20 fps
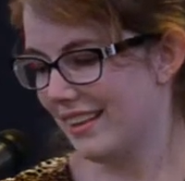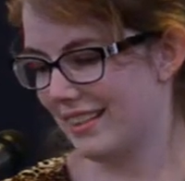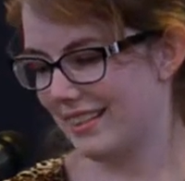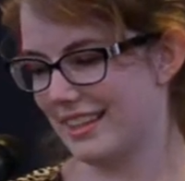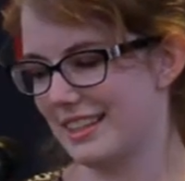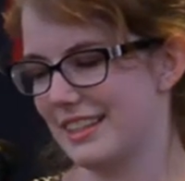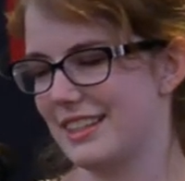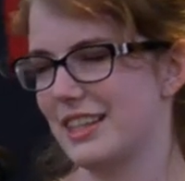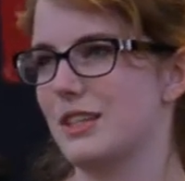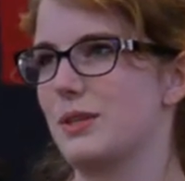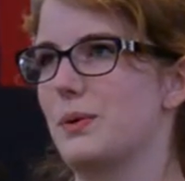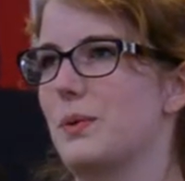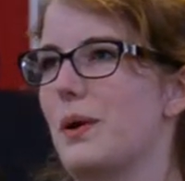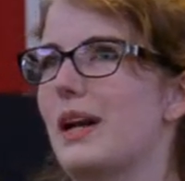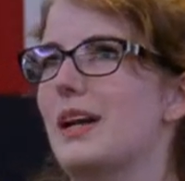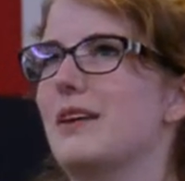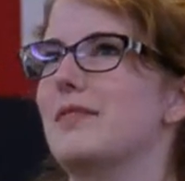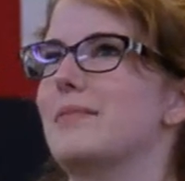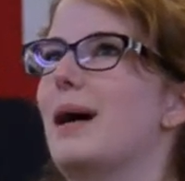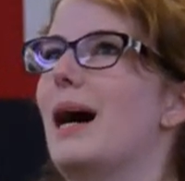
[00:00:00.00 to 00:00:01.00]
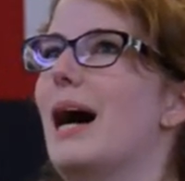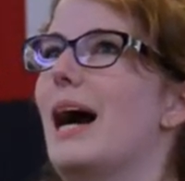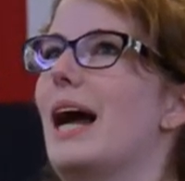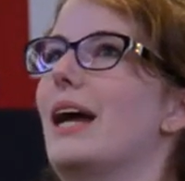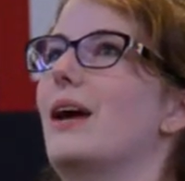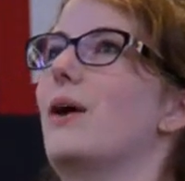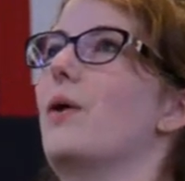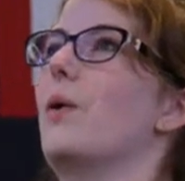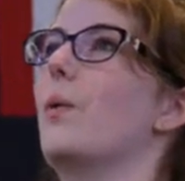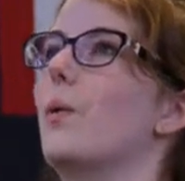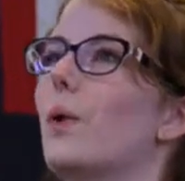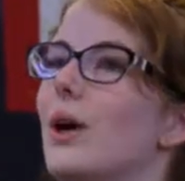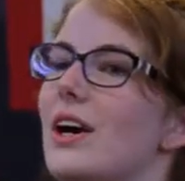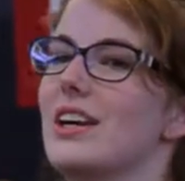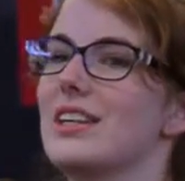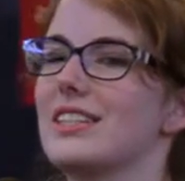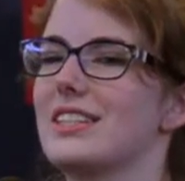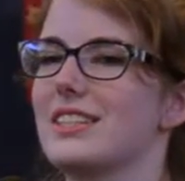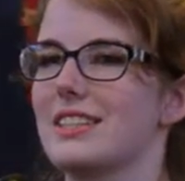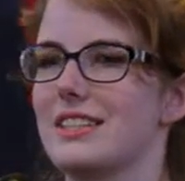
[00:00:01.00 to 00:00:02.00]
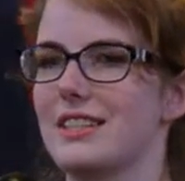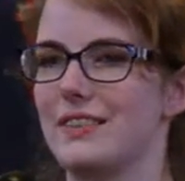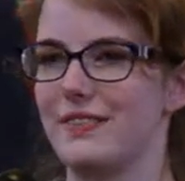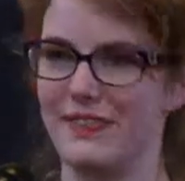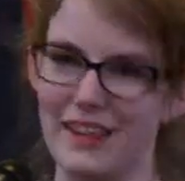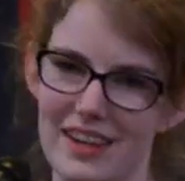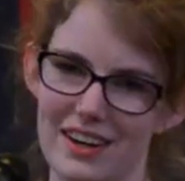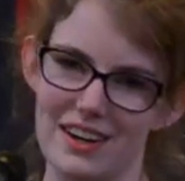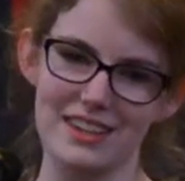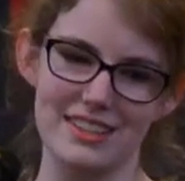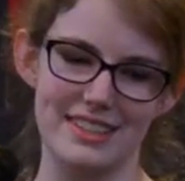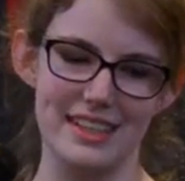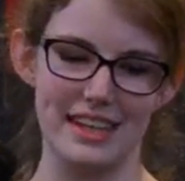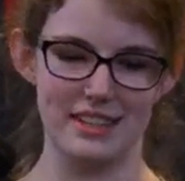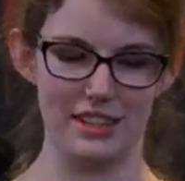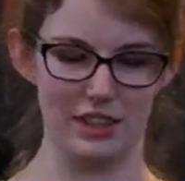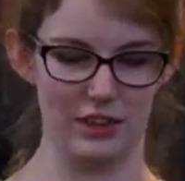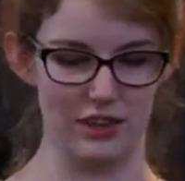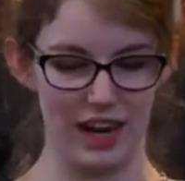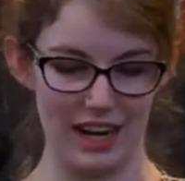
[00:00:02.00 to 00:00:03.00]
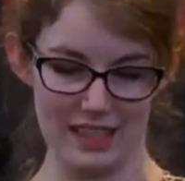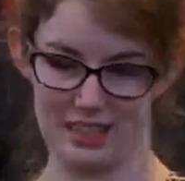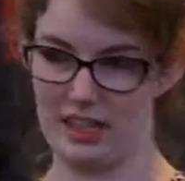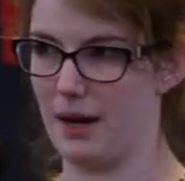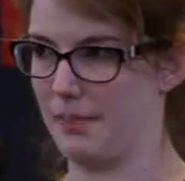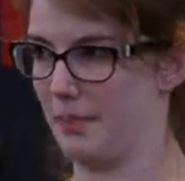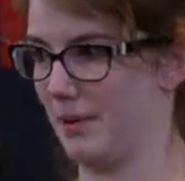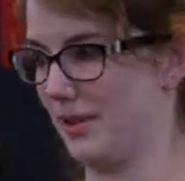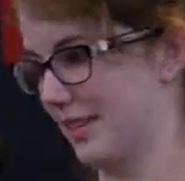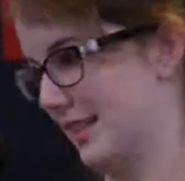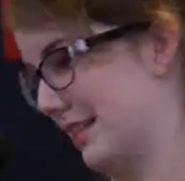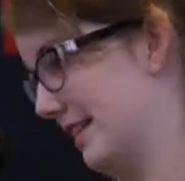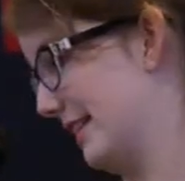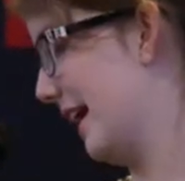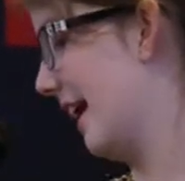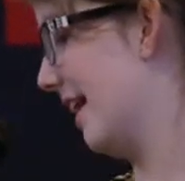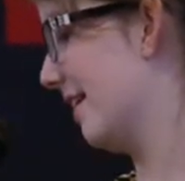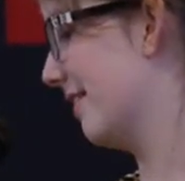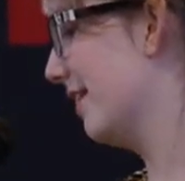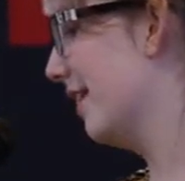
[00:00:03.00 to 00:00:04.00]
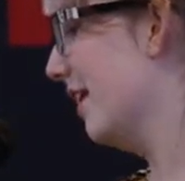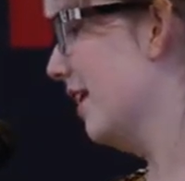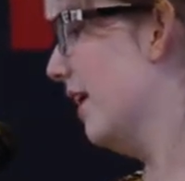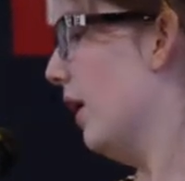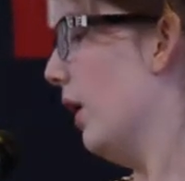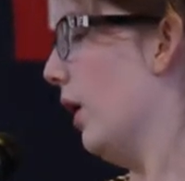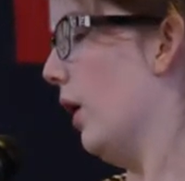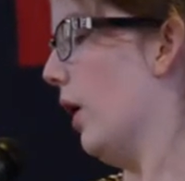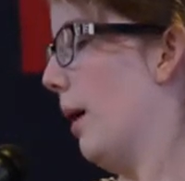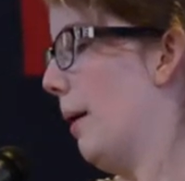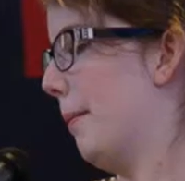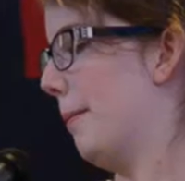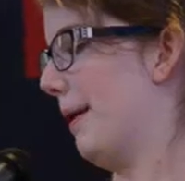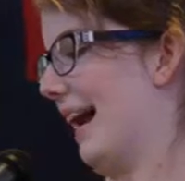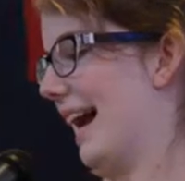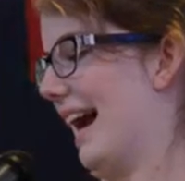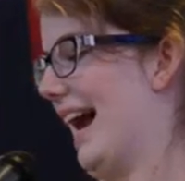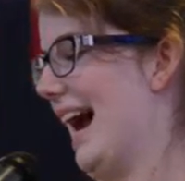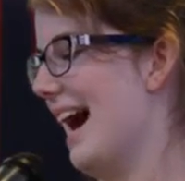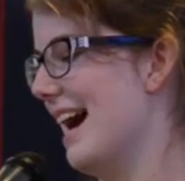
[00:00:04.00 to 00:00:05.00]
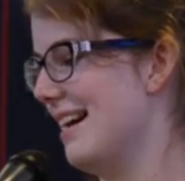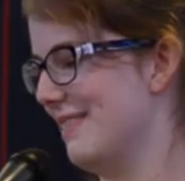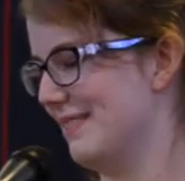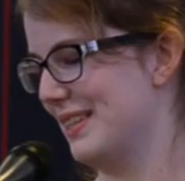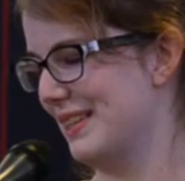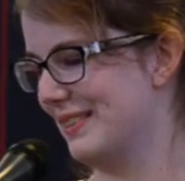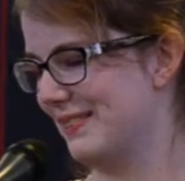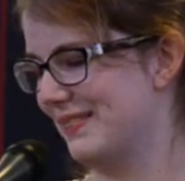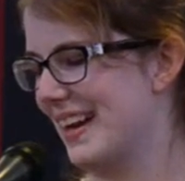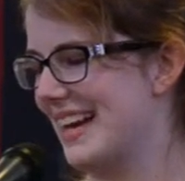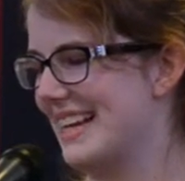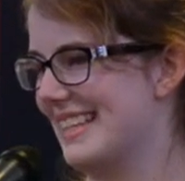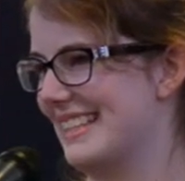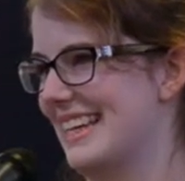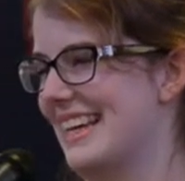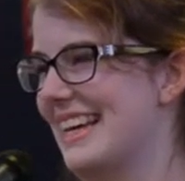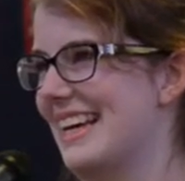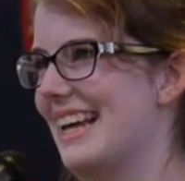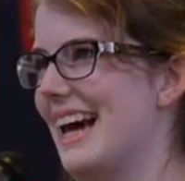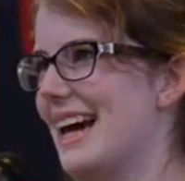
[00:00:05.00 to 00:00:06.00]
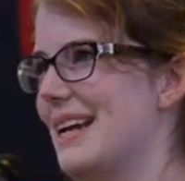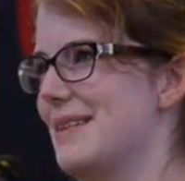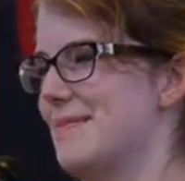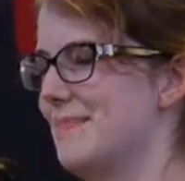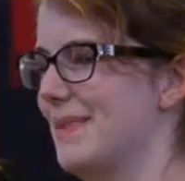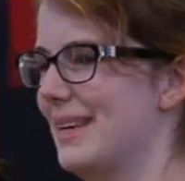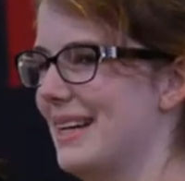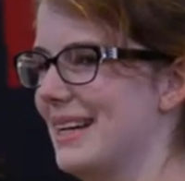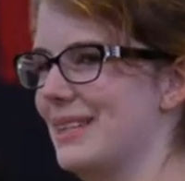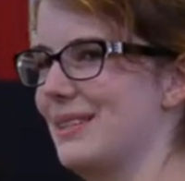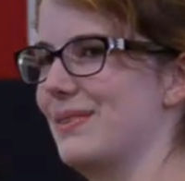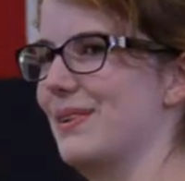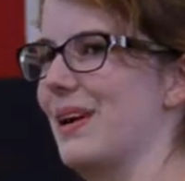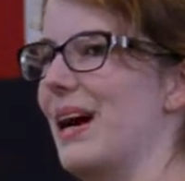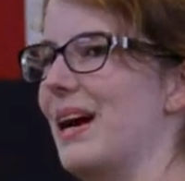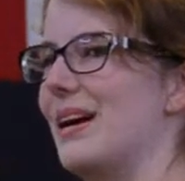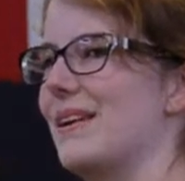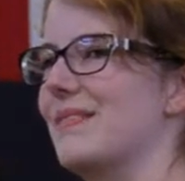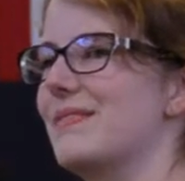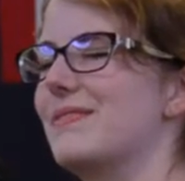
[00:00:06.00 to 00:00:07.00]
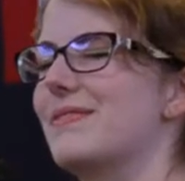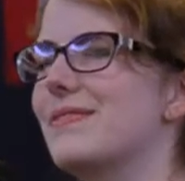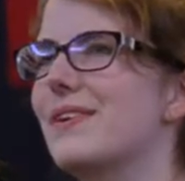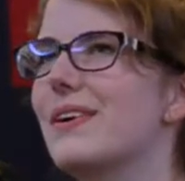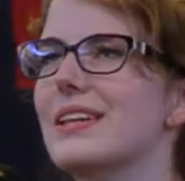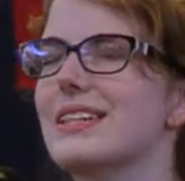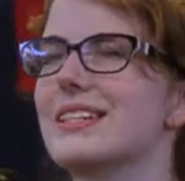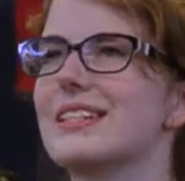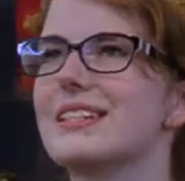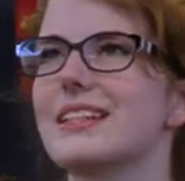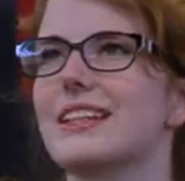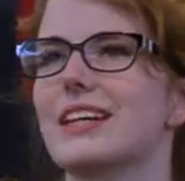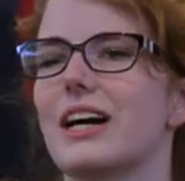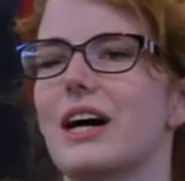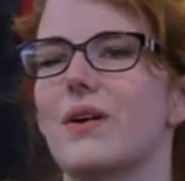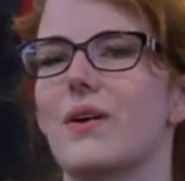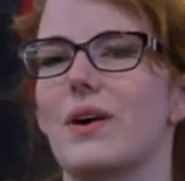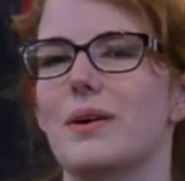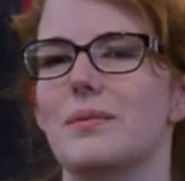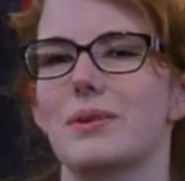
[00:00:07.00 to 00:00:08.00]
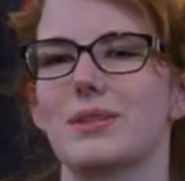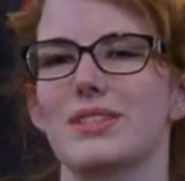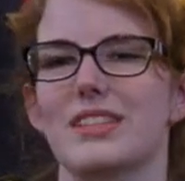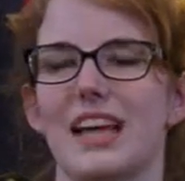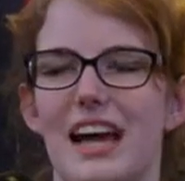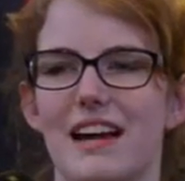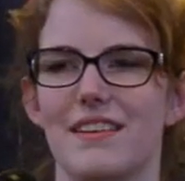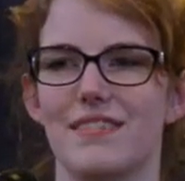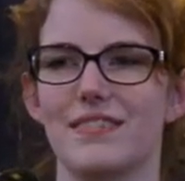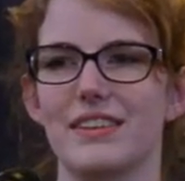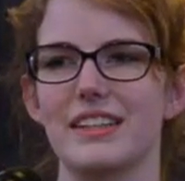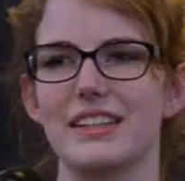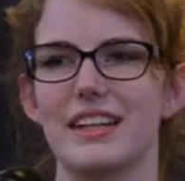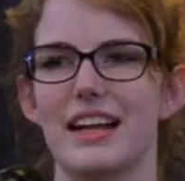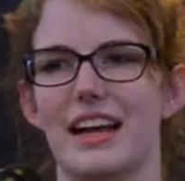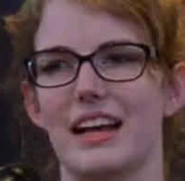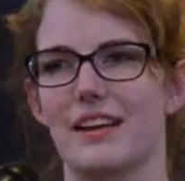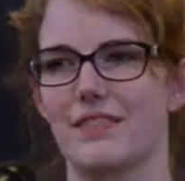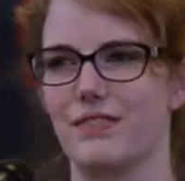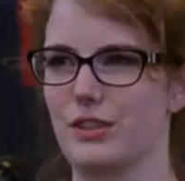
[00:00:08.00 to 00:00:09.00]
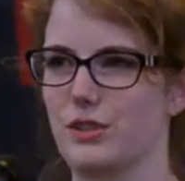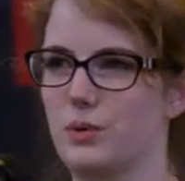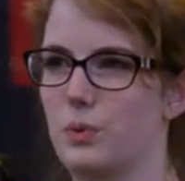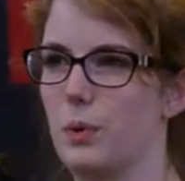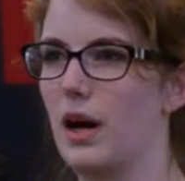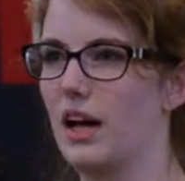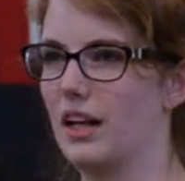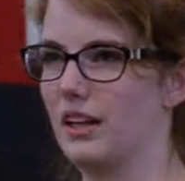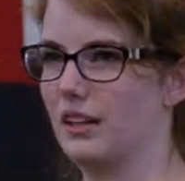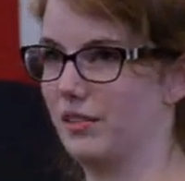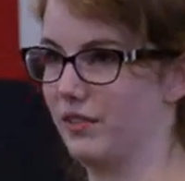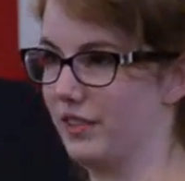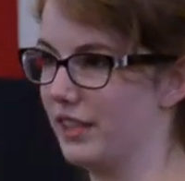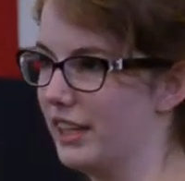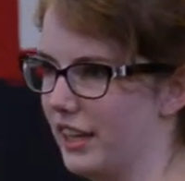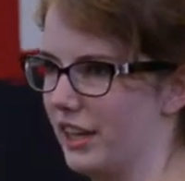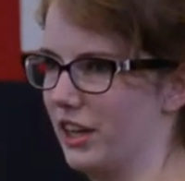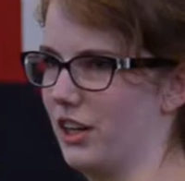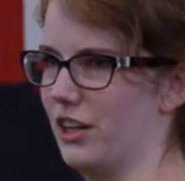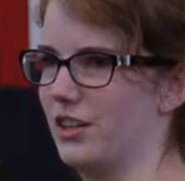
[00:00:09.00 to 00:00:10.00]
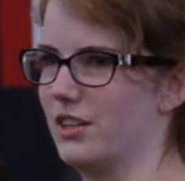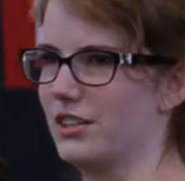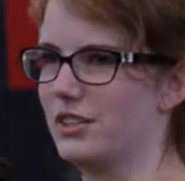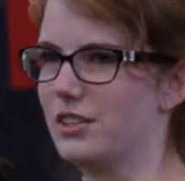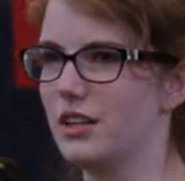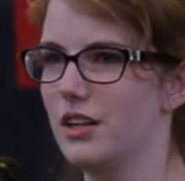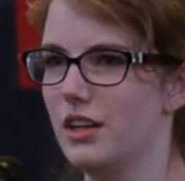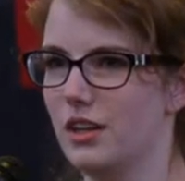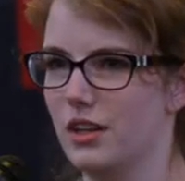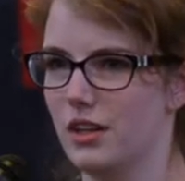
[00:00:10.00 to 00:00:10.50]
This is one of my worst fears next to grasshoppers and death, but I have to face it at a place where I am forced to go almost every day for 12 years.